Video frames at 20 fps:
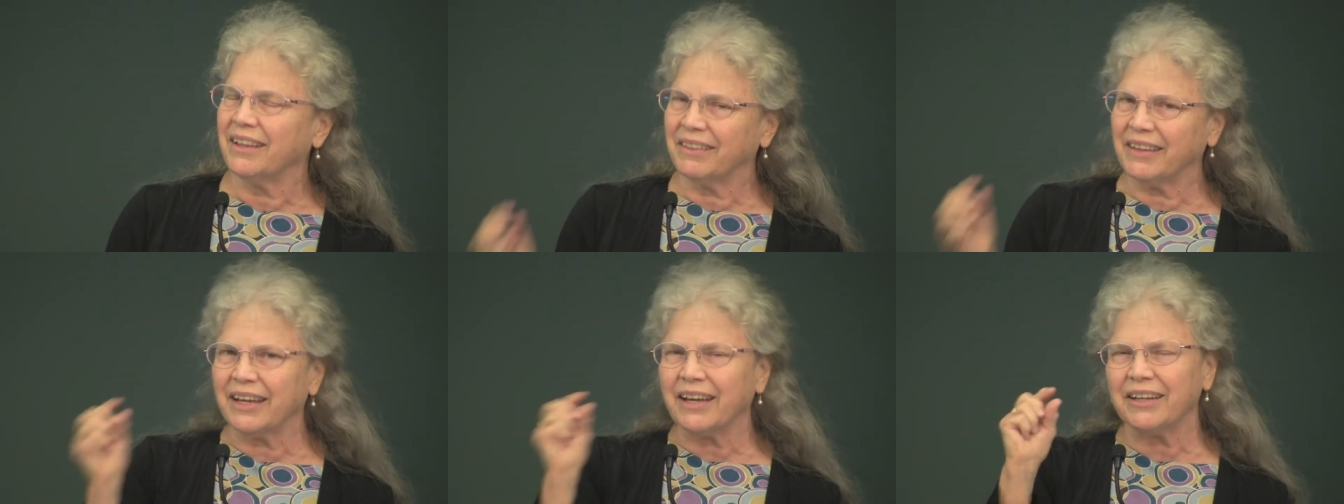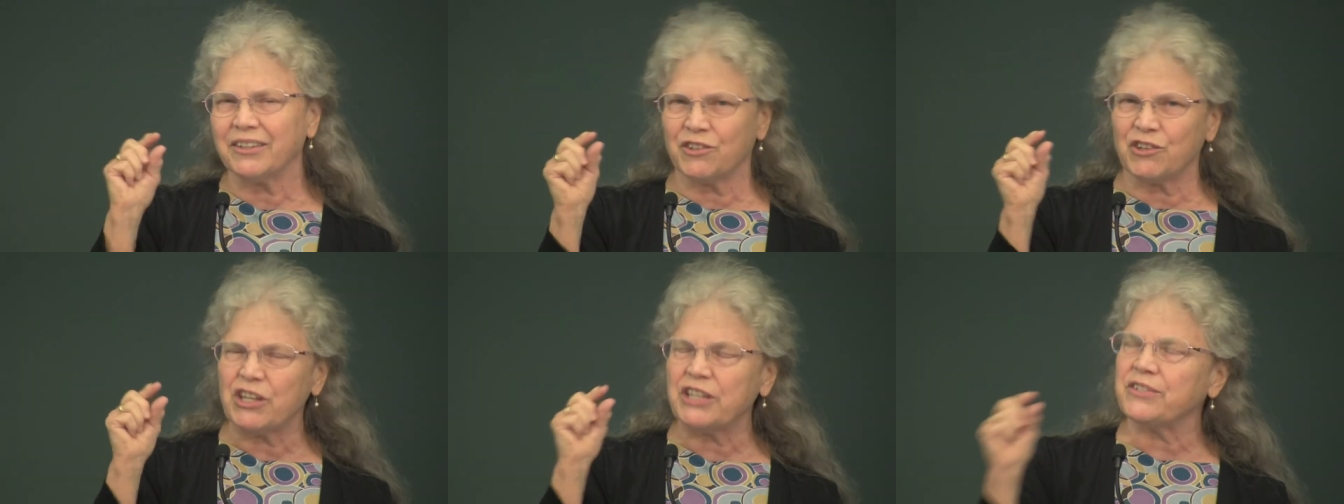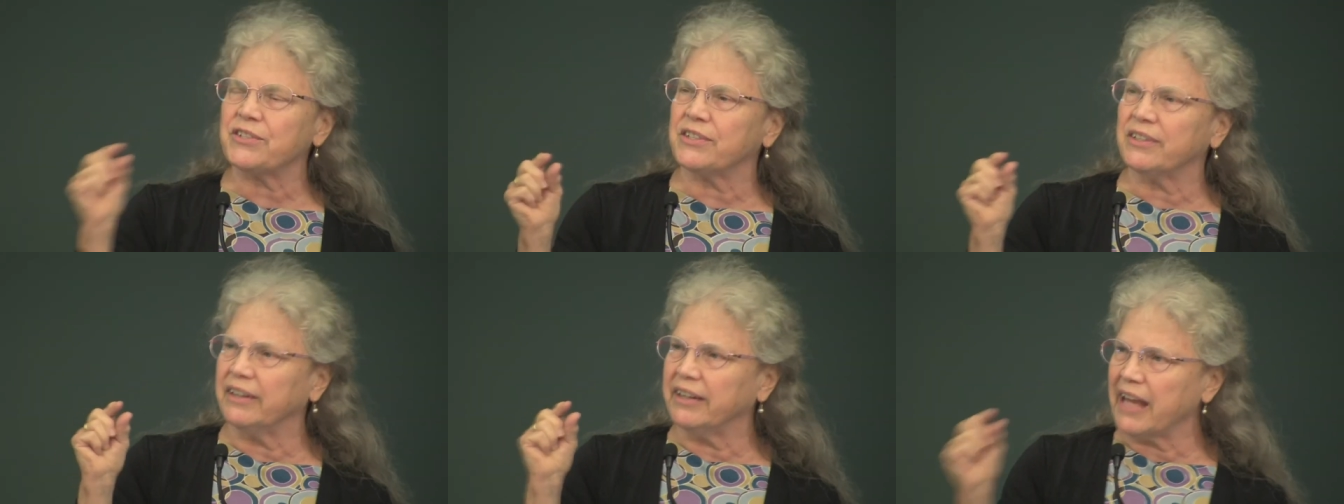They got
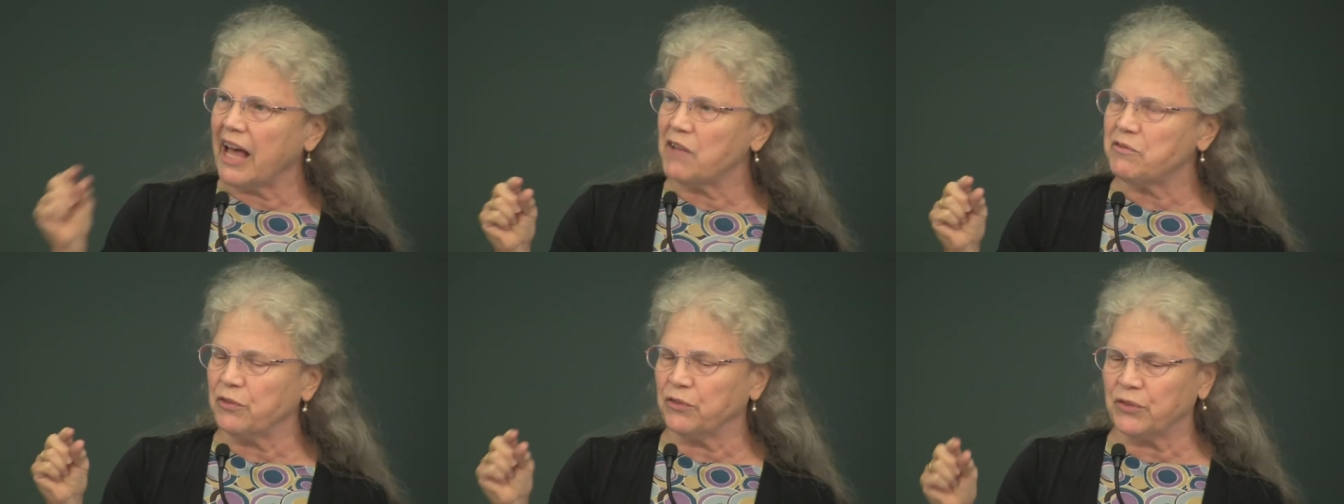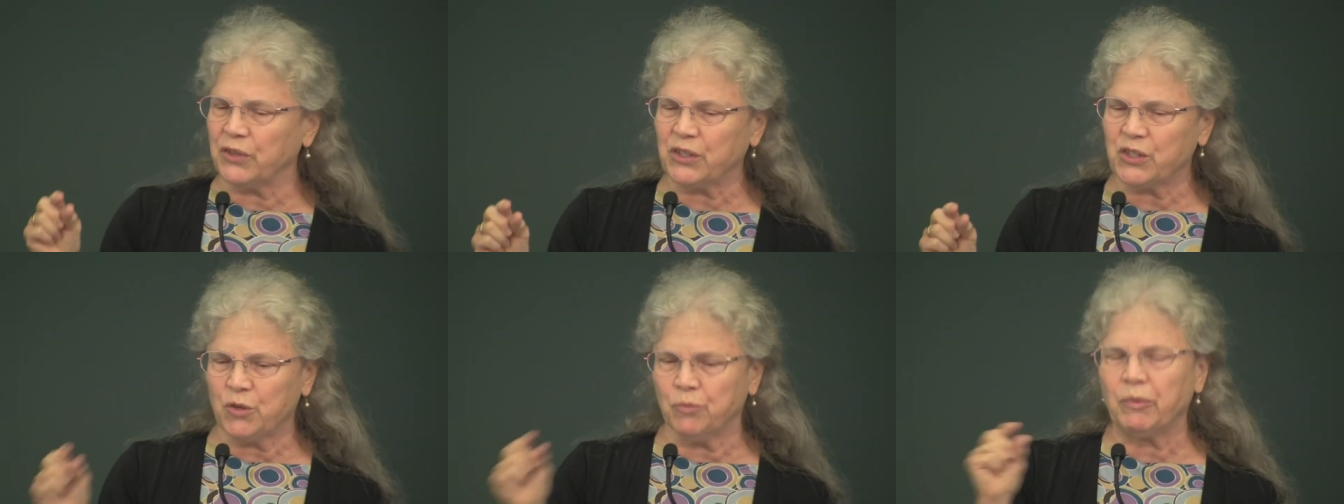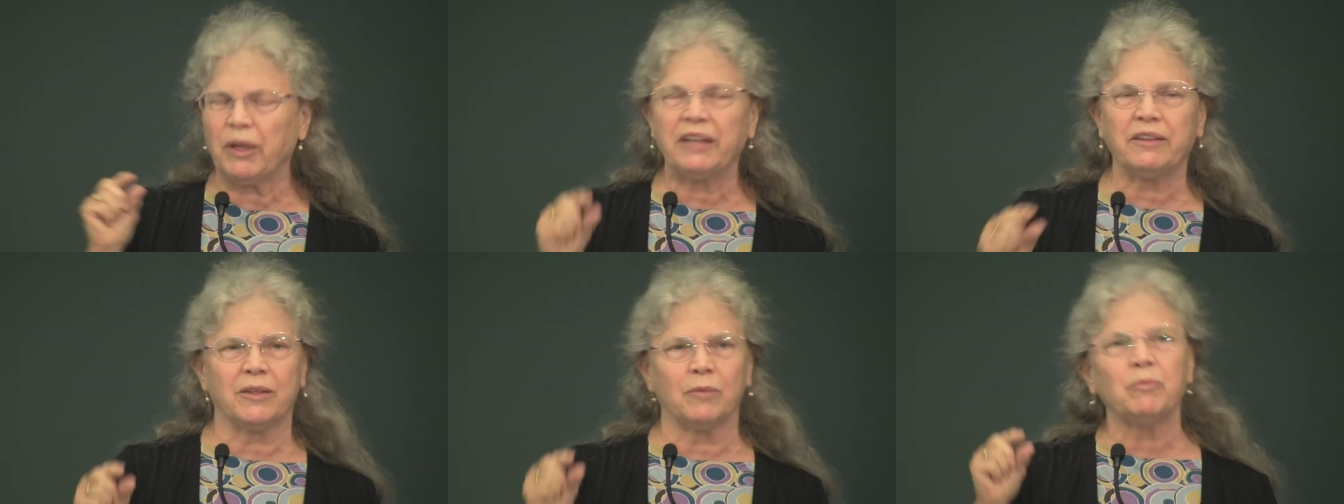just enough of it to
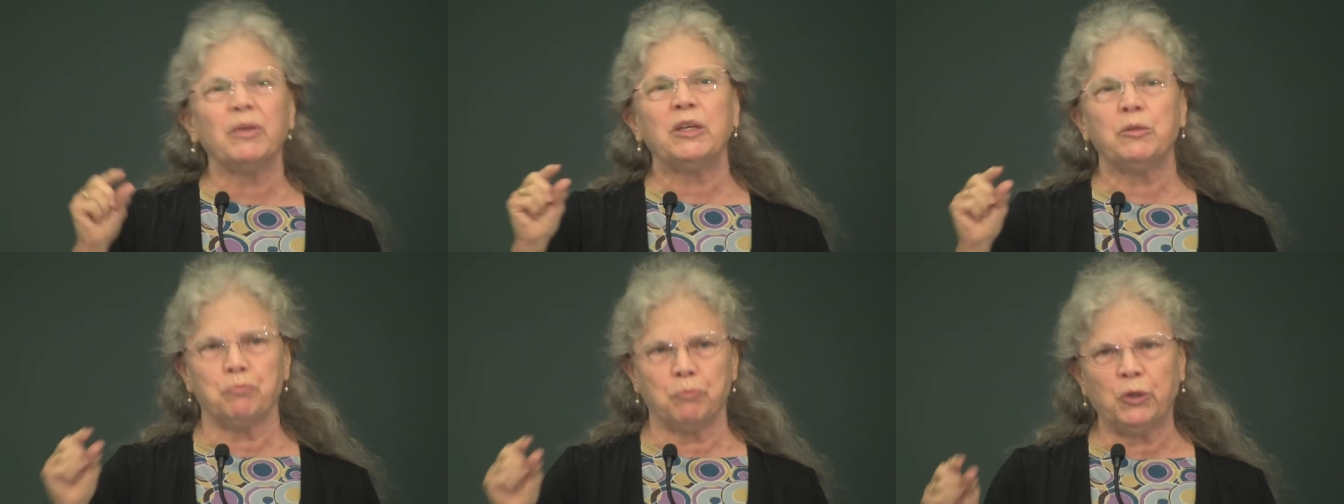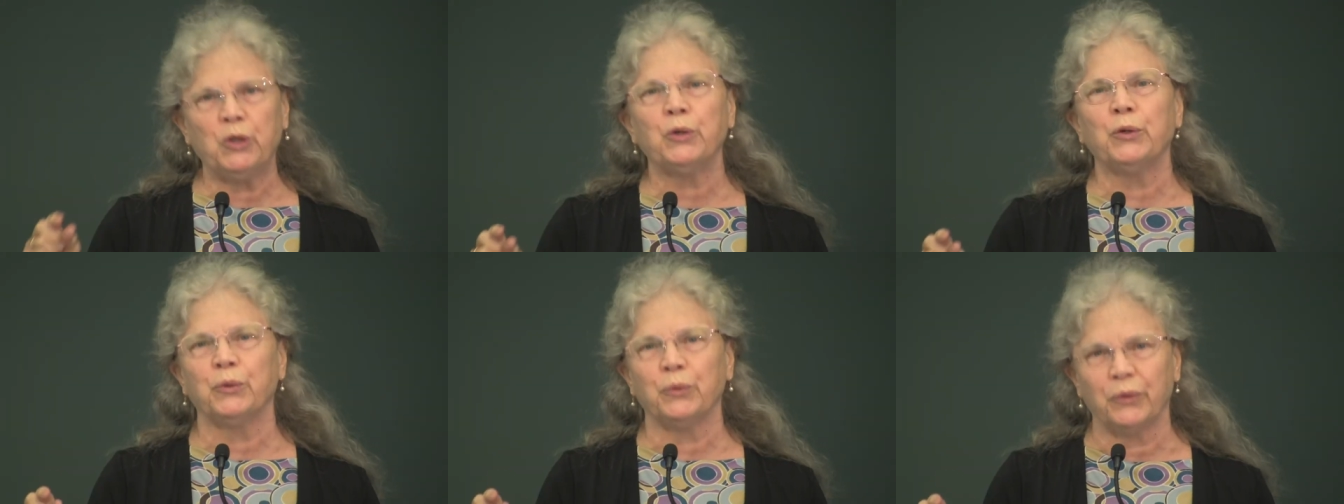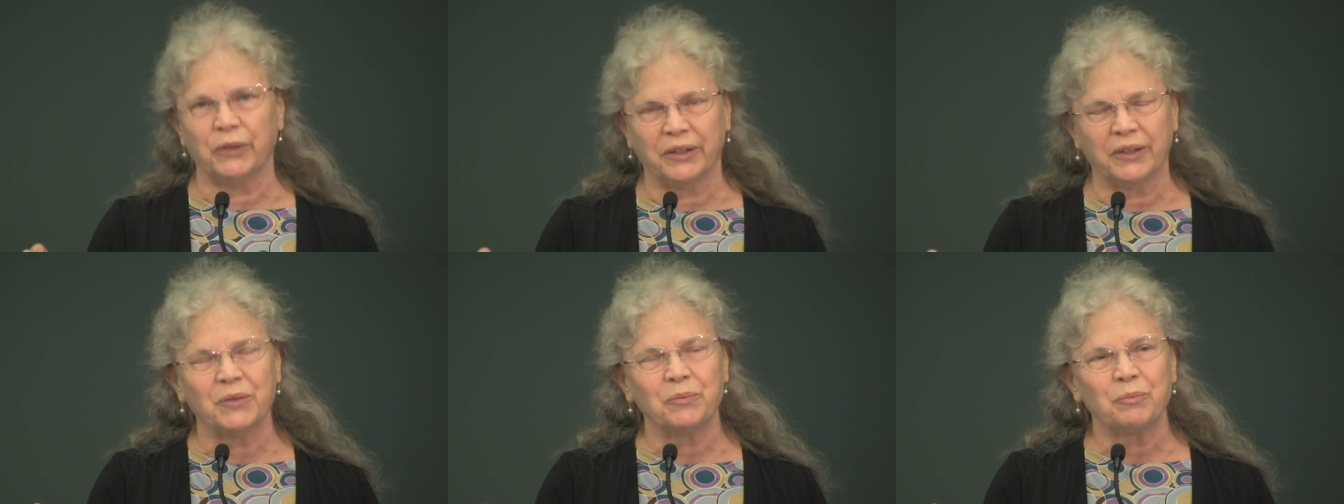make them
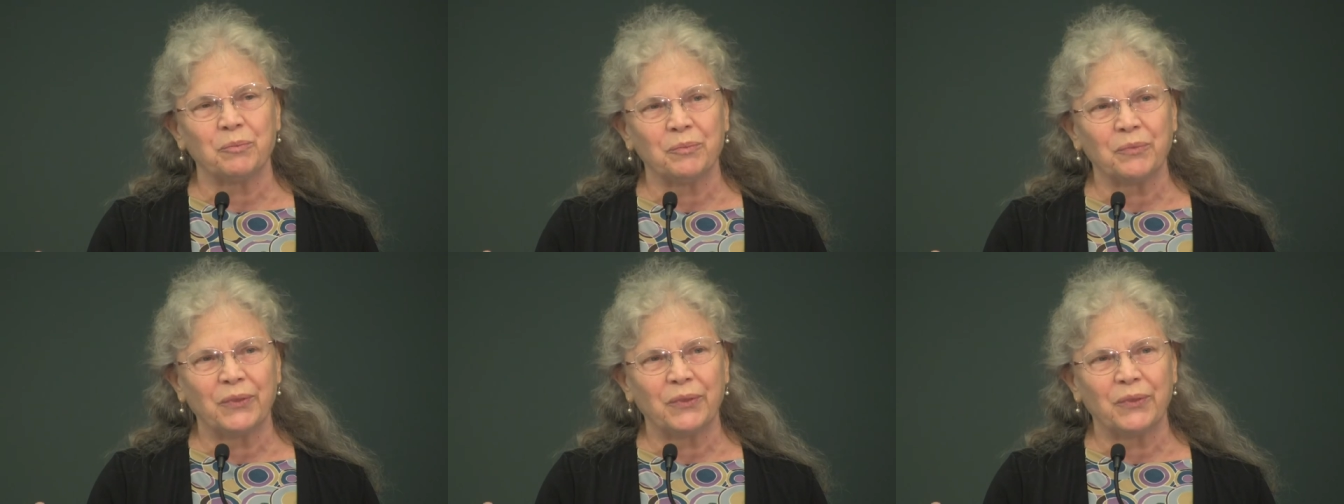immune,